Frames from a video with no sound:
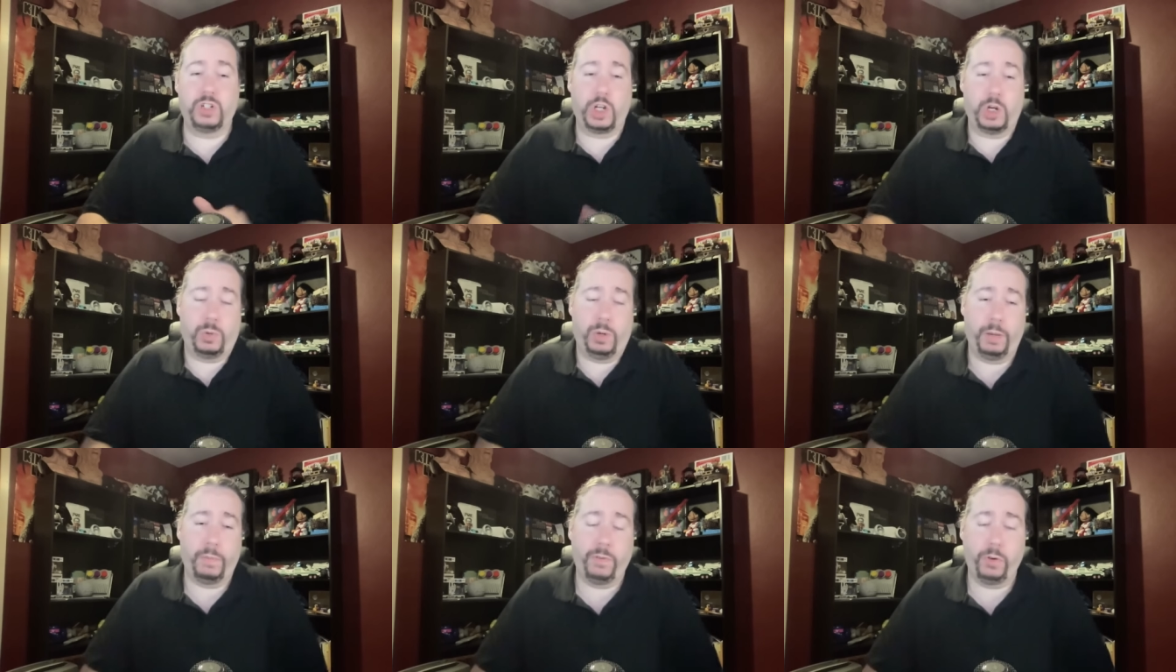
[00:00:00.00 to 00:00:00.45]

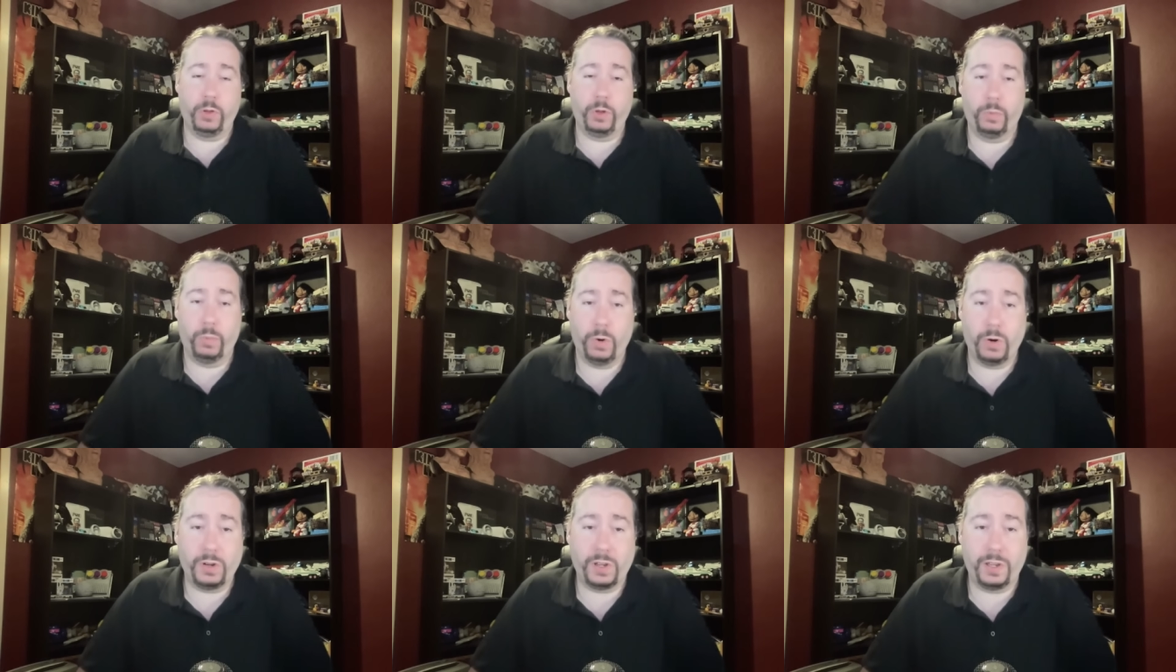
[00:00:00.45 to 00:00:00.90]
show up for
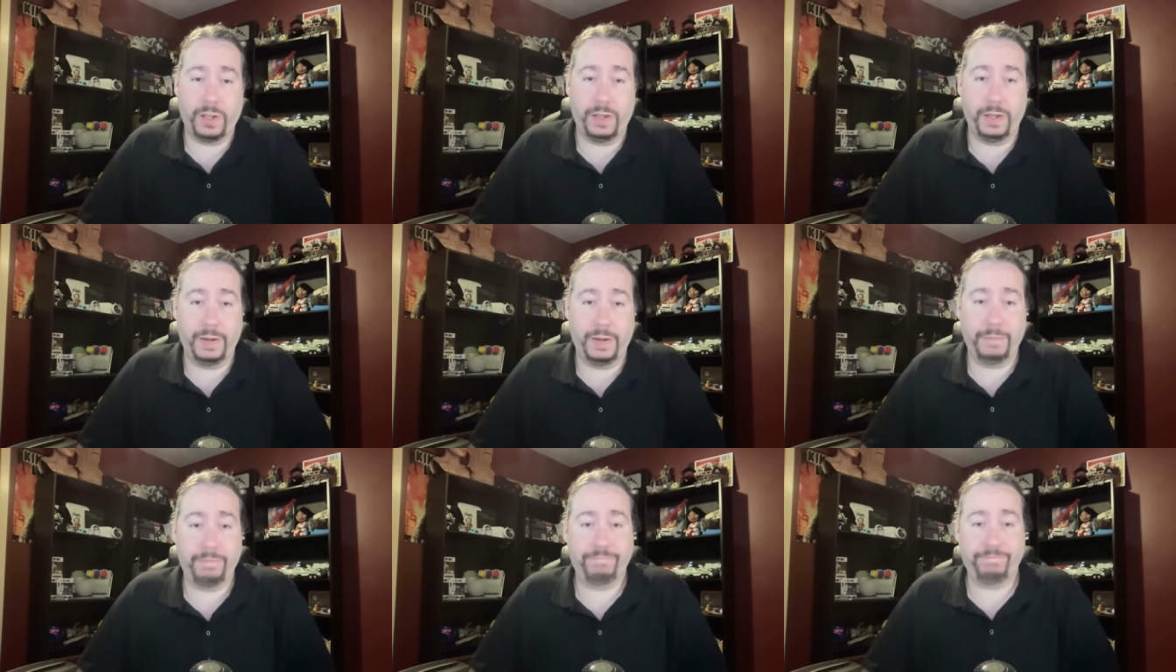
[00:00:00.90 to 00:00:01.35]
their work
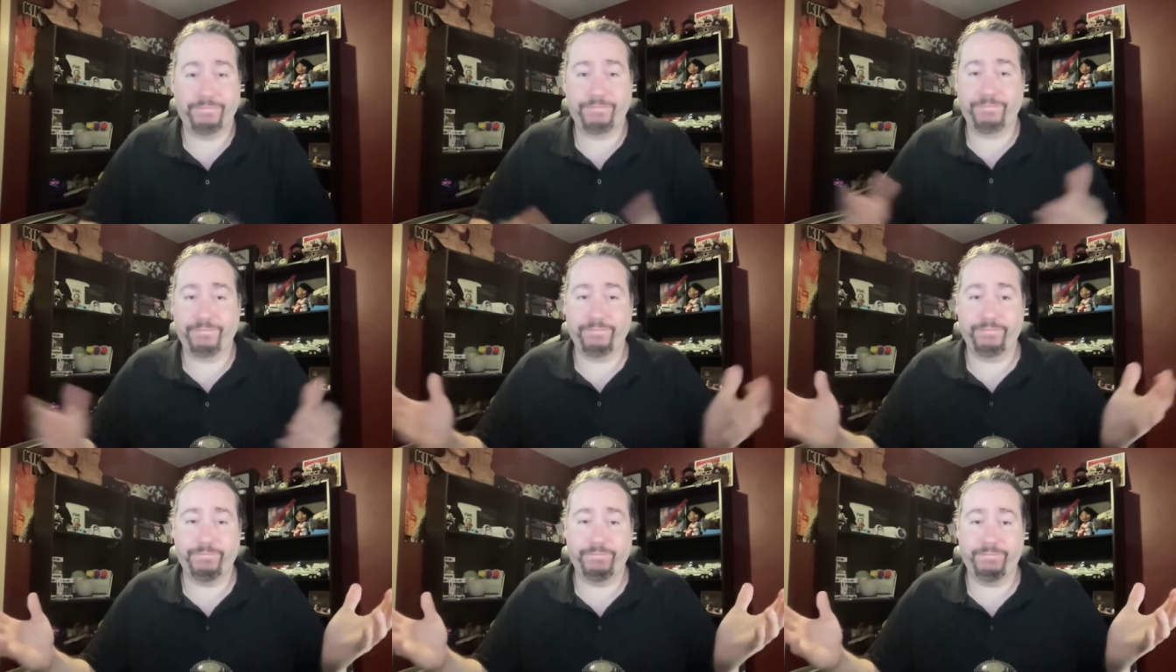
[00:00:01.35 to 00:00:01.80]
again,
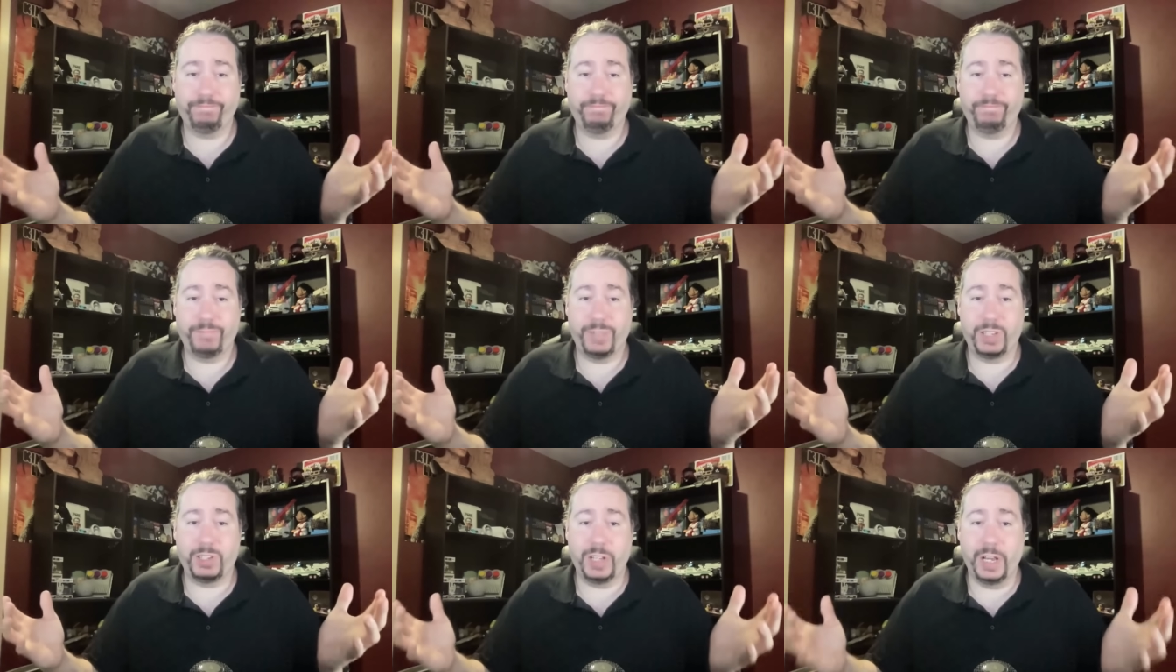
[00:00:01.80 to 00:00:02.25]

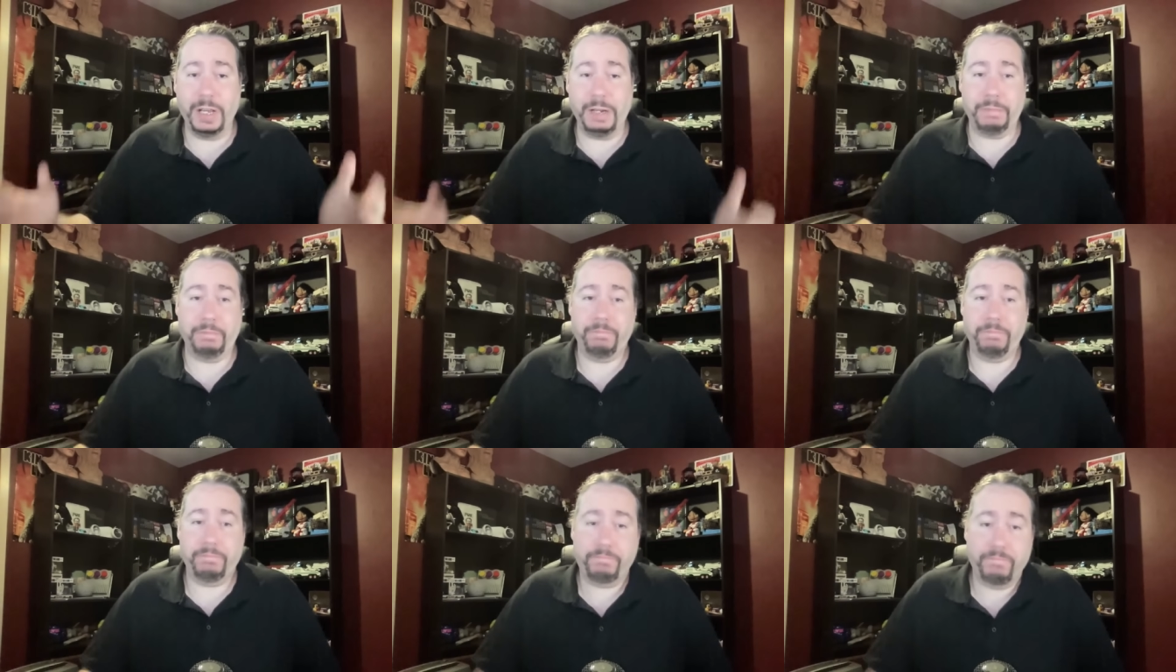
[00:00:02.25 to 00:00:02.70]
it's
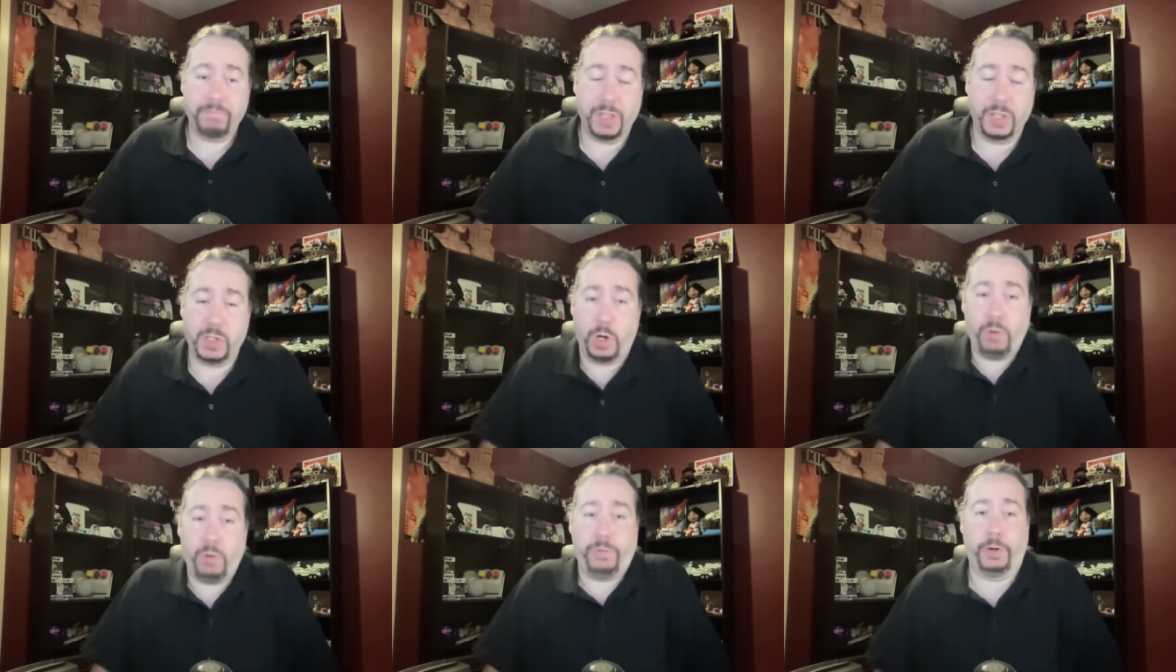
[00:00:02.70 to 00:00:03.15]
done.
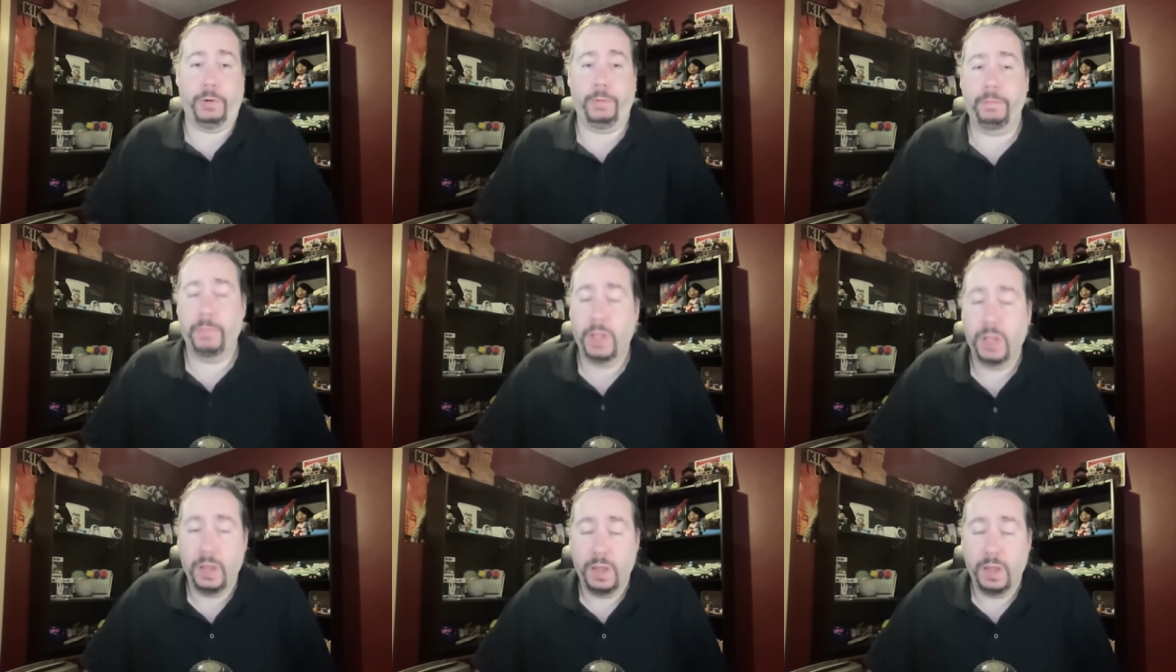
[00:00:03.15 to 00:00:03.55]
It's over.